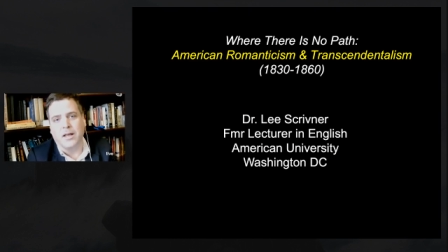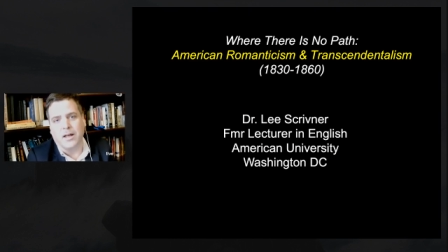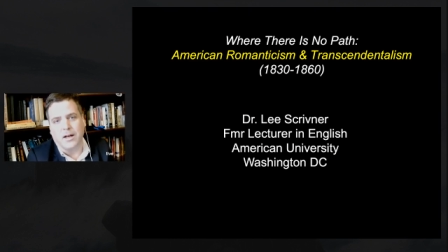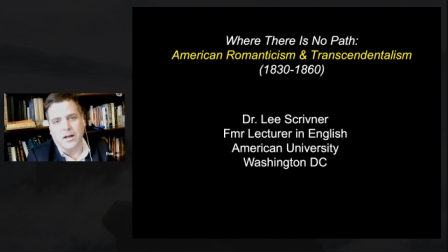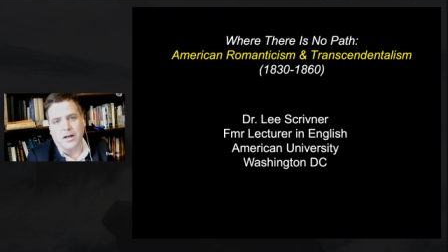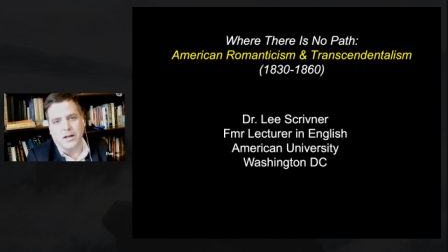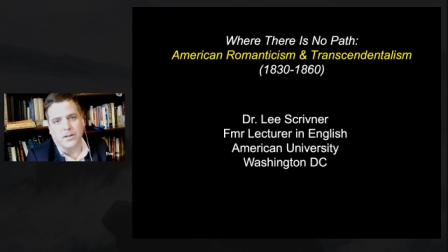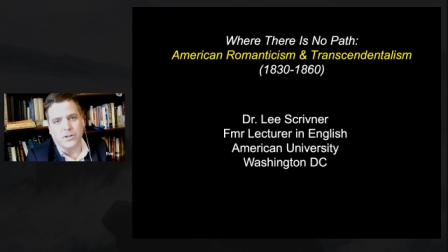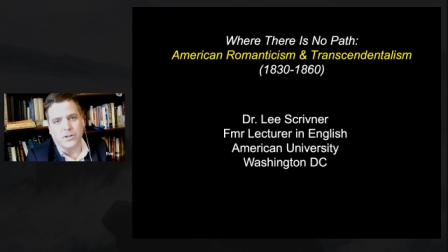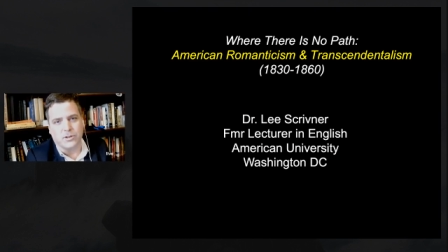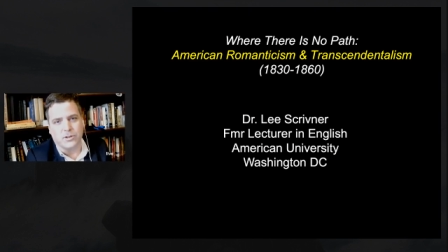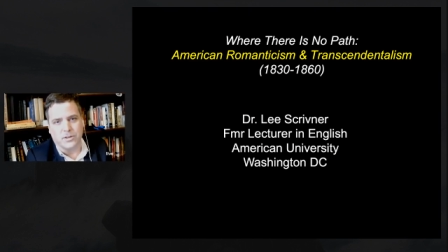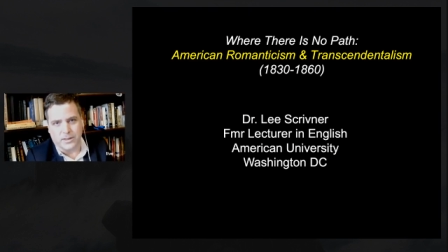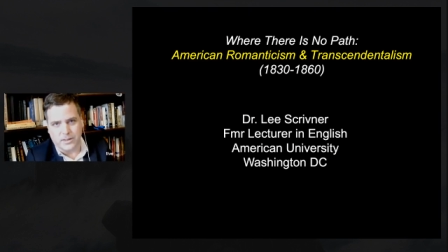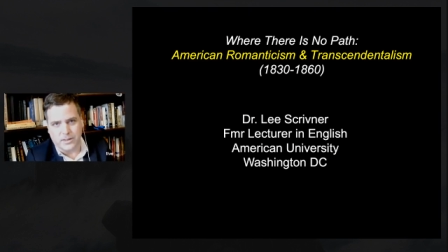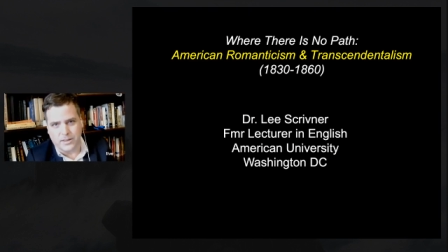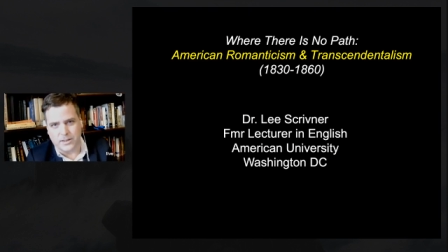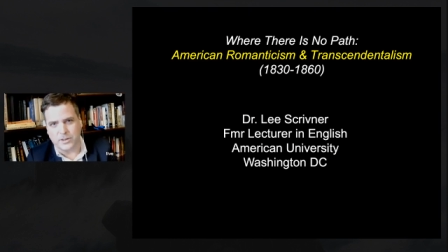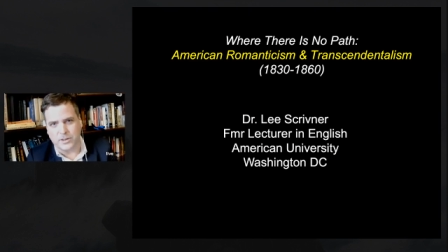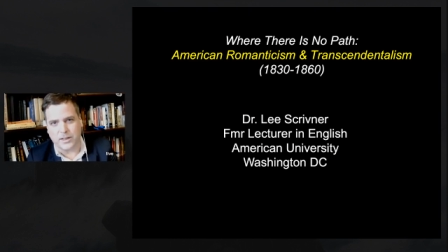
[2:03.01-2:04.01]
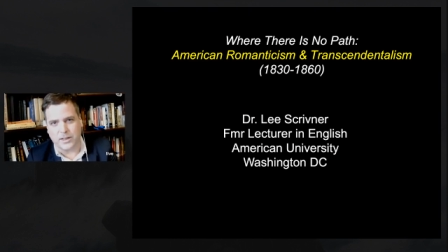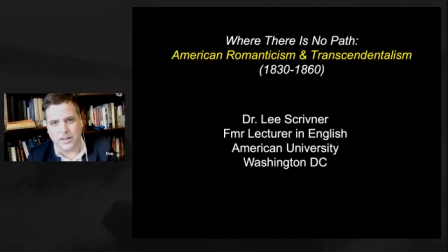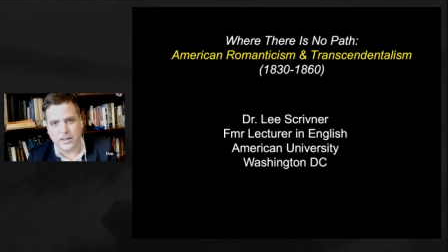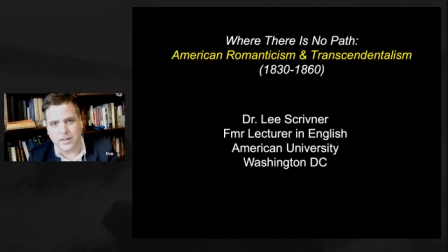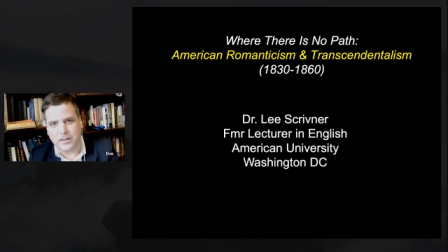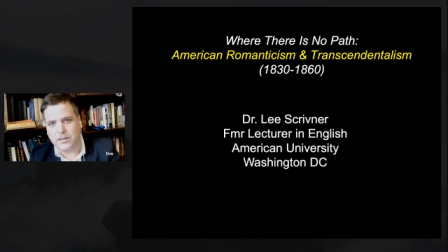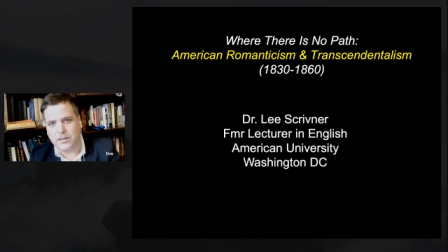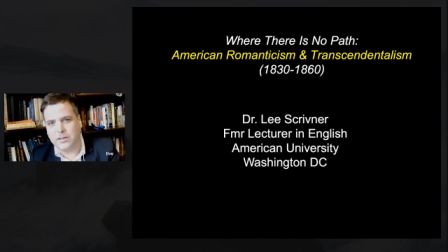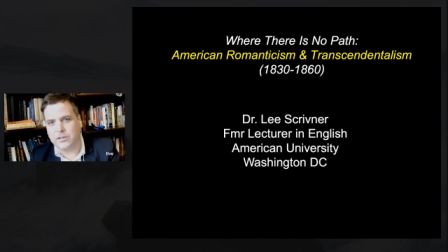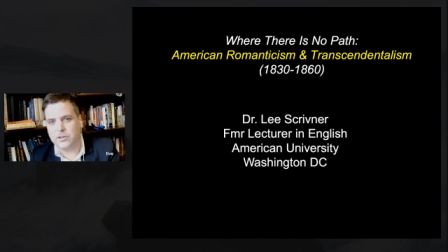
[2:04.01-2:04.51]
Uh, usually teaching
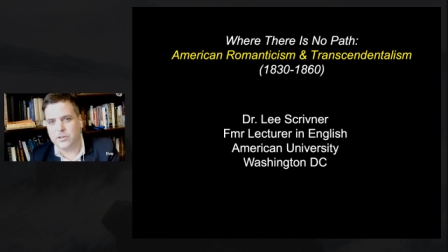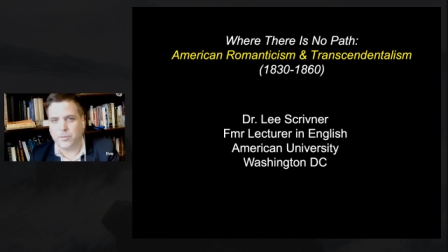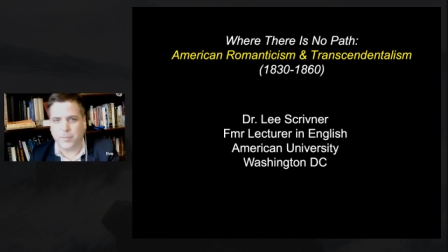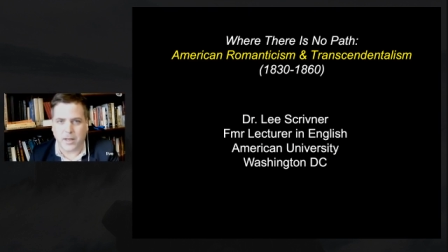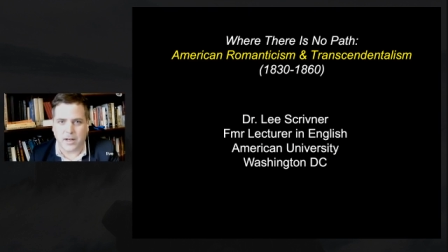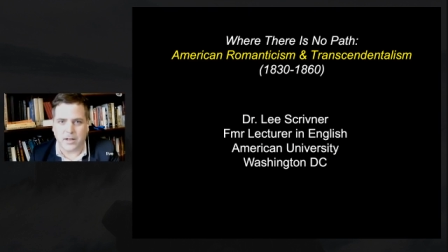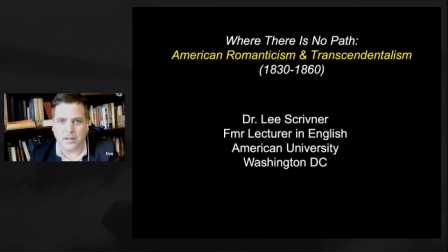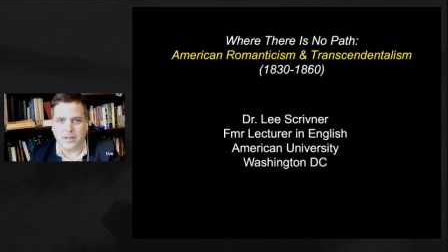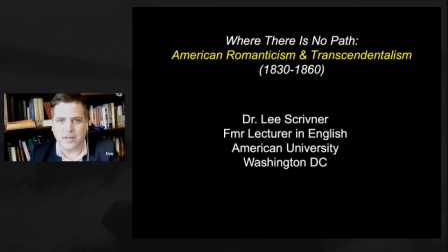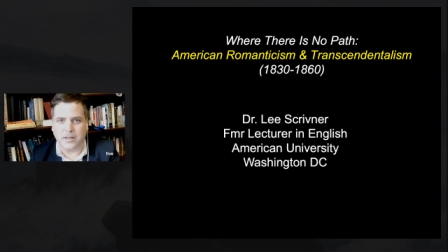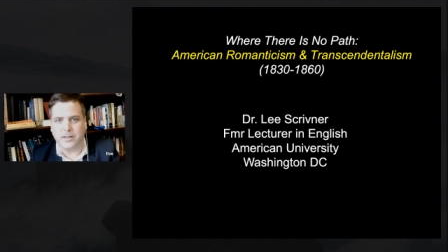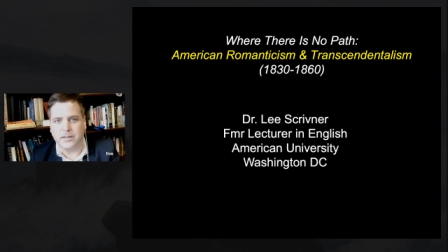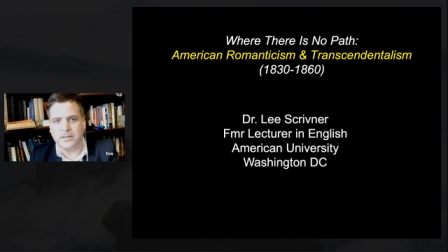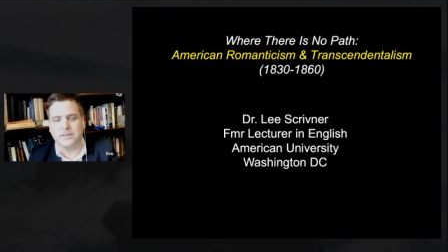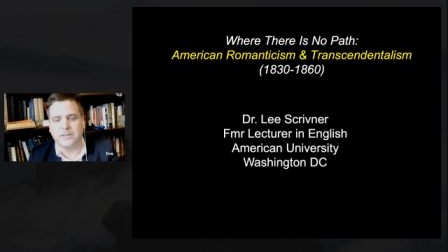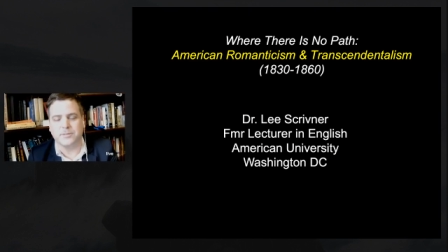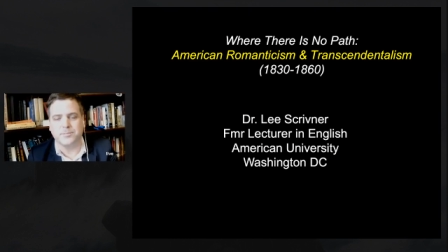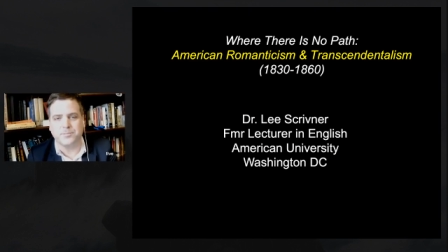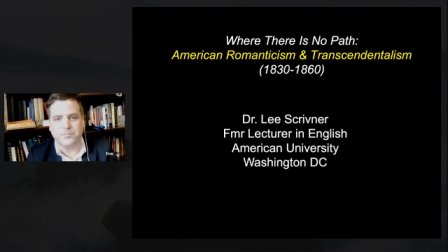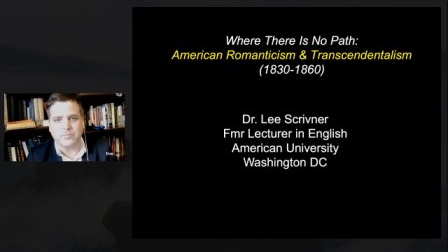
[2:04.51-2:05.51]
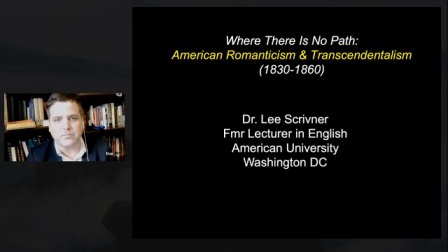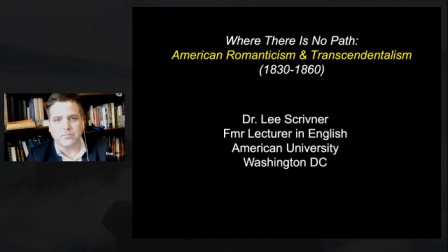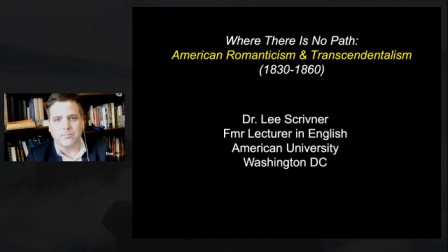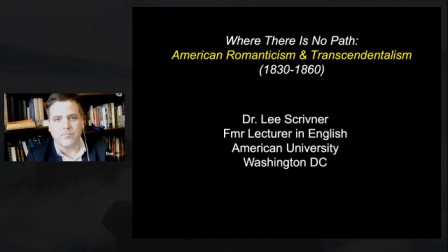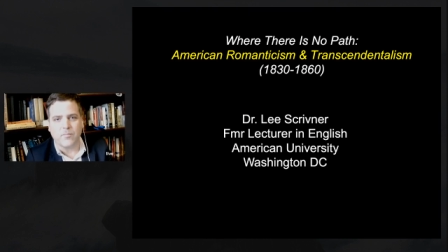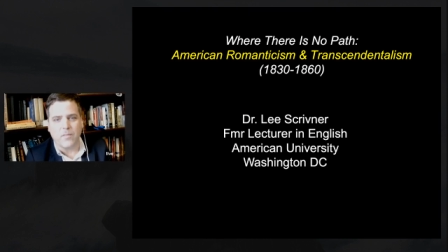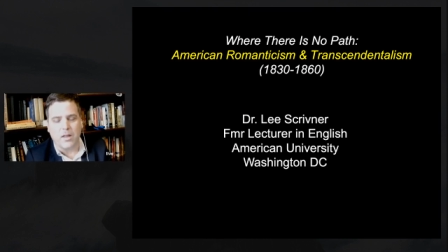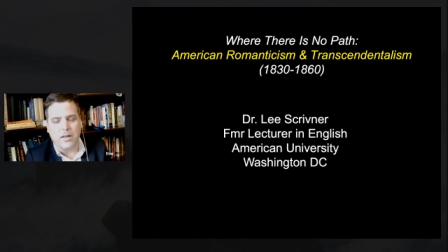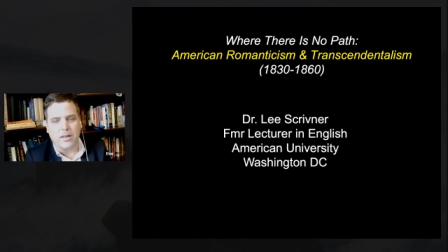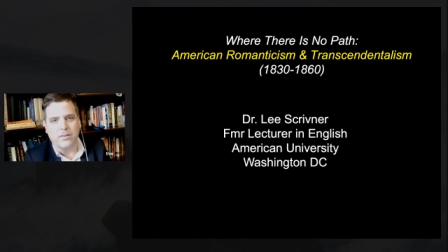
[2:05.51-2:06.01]
English, humanities,
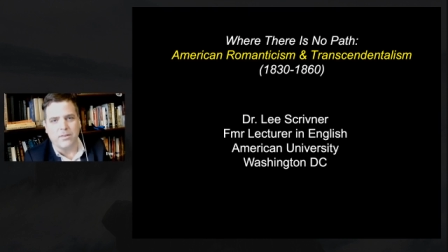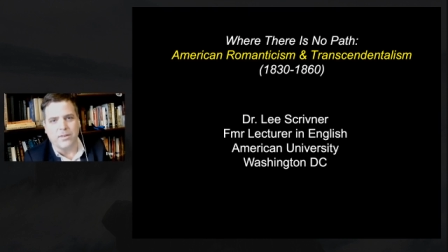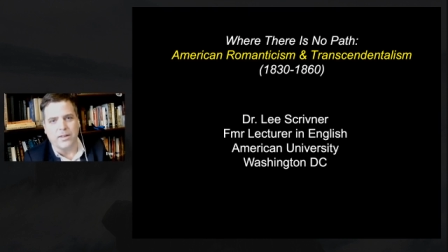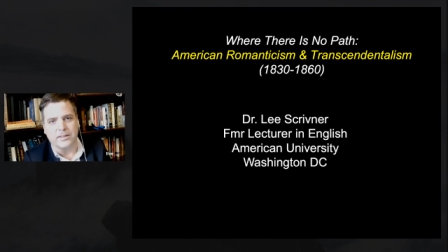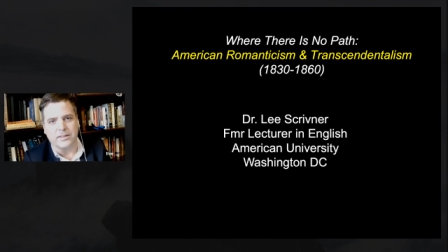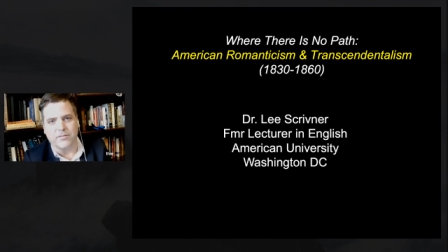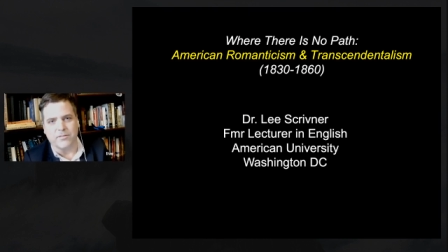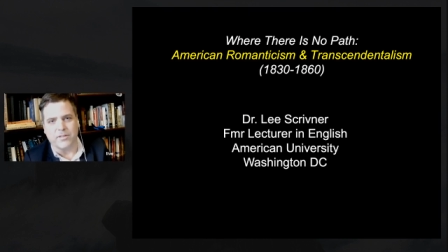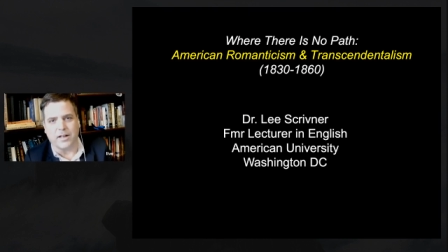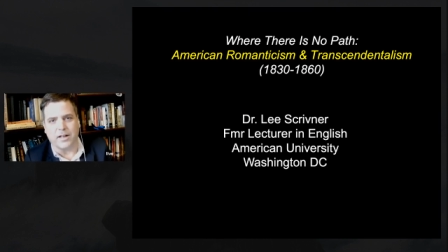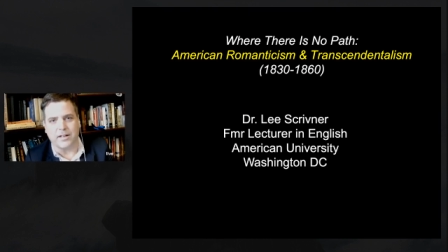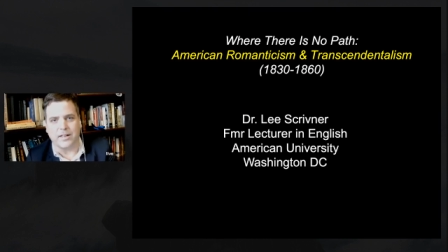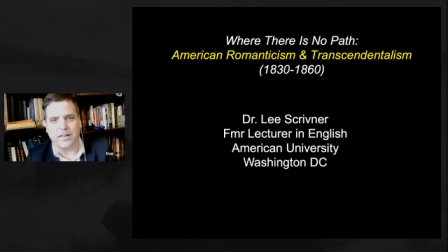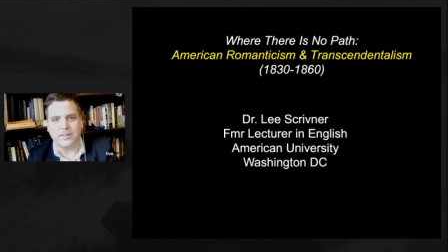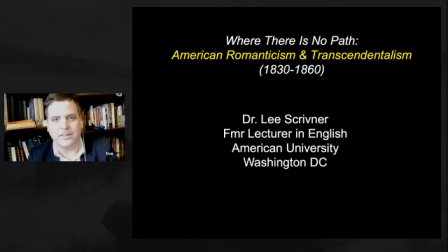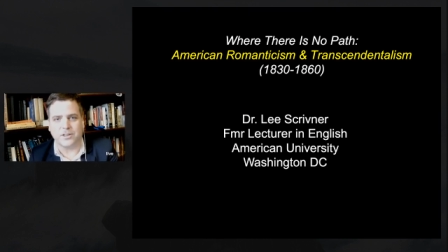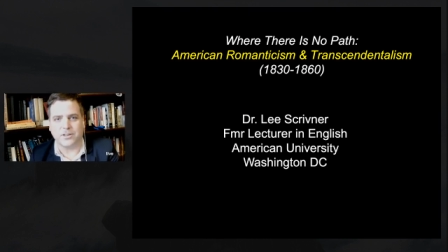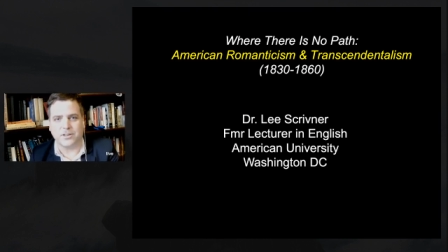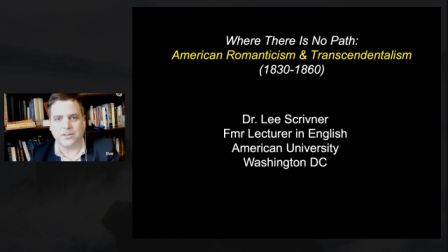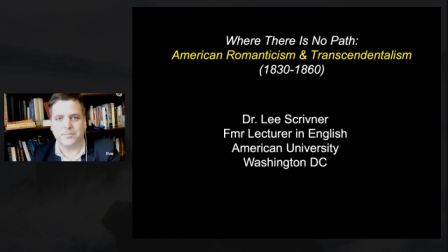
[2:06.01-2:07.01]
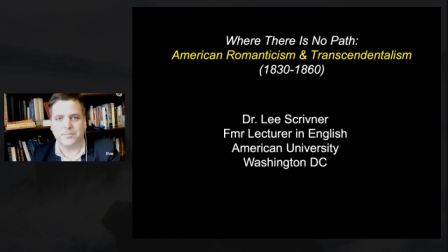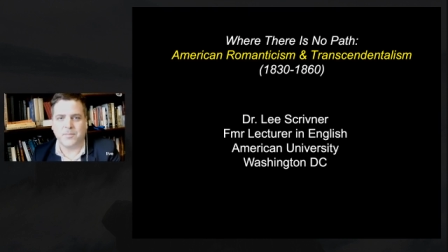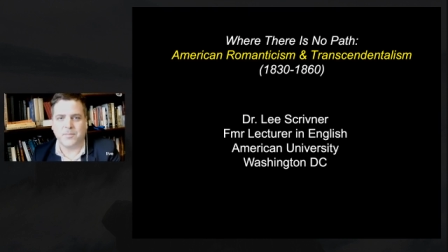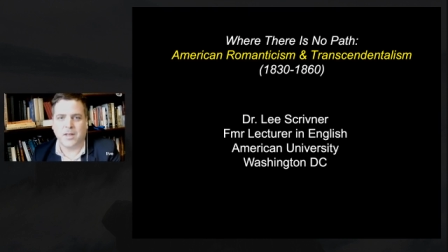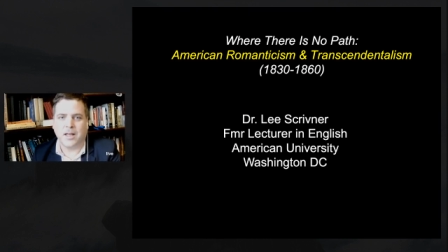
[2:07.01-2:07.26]
things of that nature.